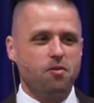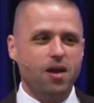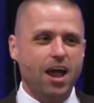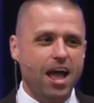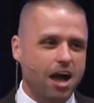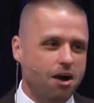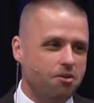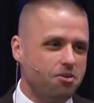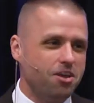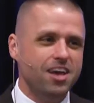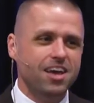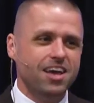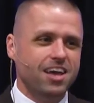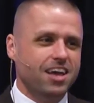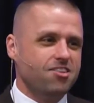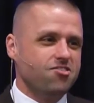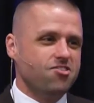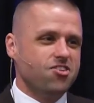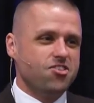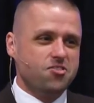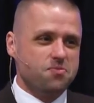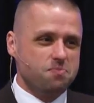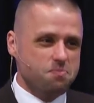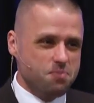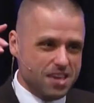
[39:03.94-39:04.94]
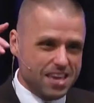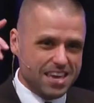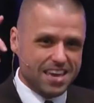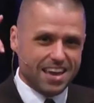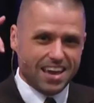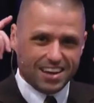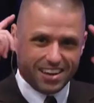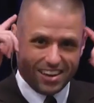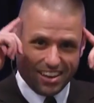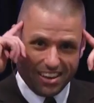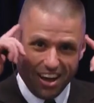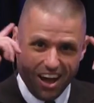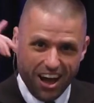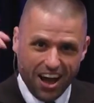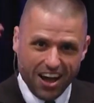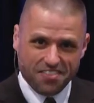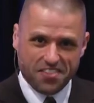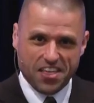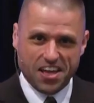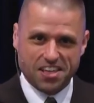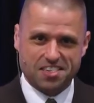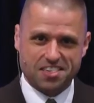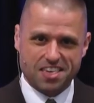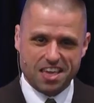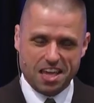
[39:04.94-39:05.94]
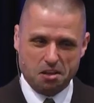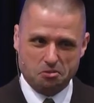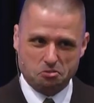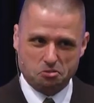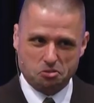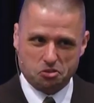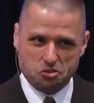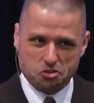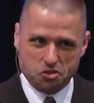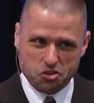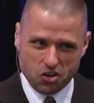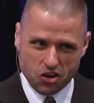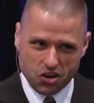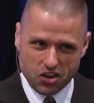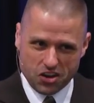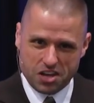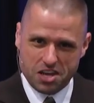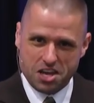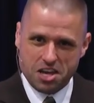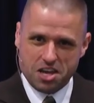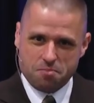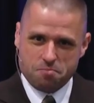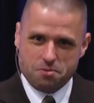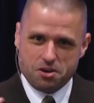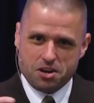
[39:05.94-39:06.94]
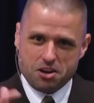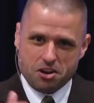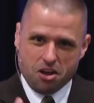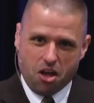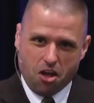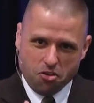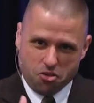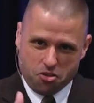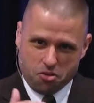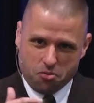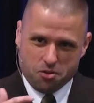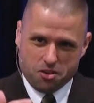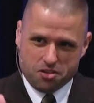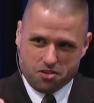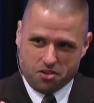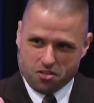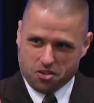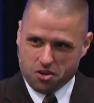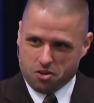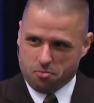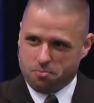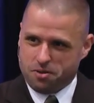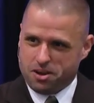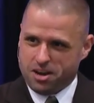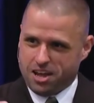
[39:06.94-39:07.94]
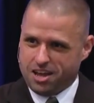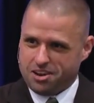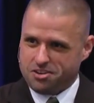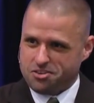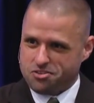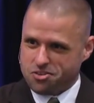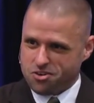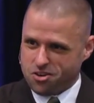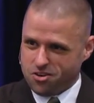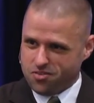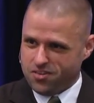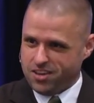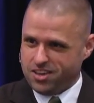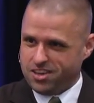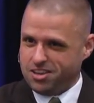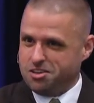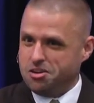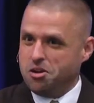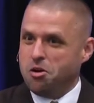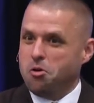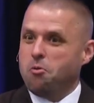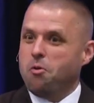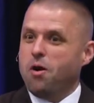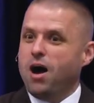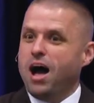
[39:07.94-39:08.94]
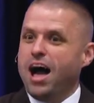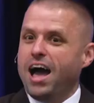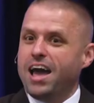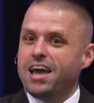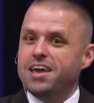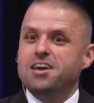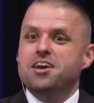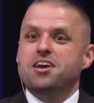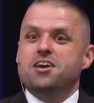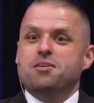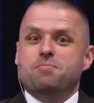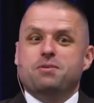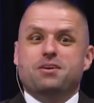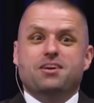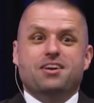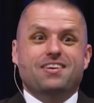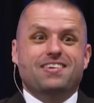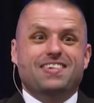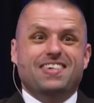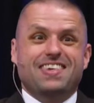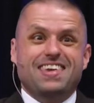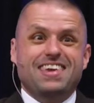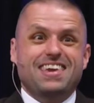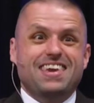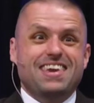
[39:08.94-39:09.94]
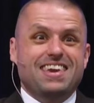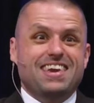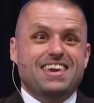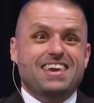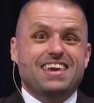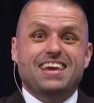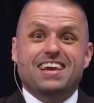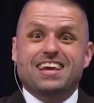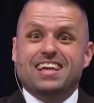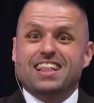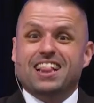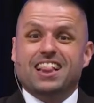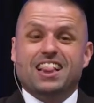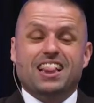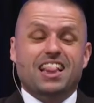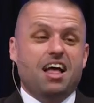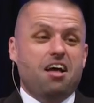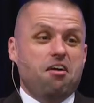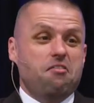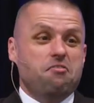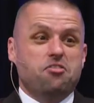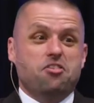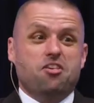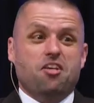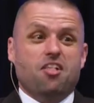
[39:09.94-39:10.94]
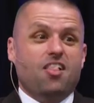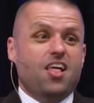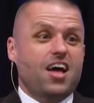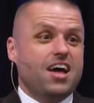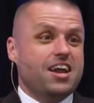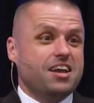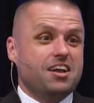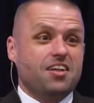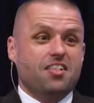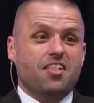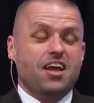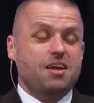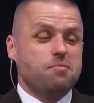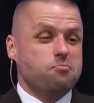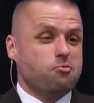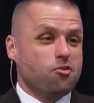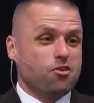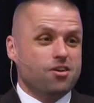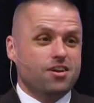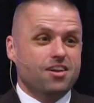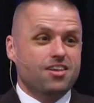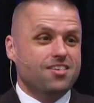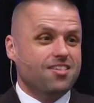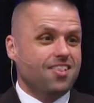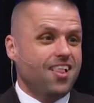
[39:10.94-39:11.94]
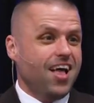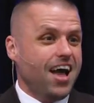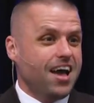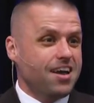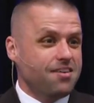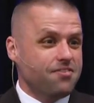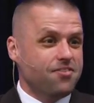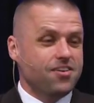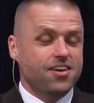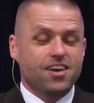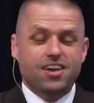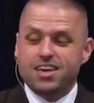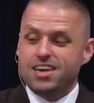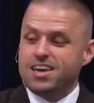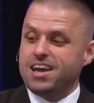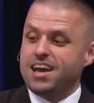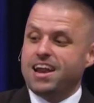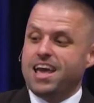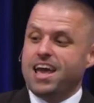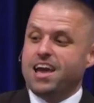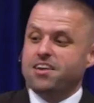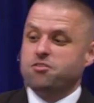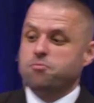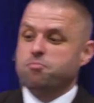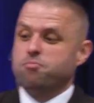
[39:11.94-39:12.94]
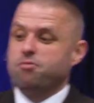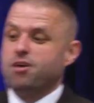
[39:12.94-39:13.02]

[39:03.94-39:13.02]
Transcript: around, and just me and God, that sounds good, but it also is a little bit unnerving. You know why? Because he loves a lot of clamor in his life. He kind of has a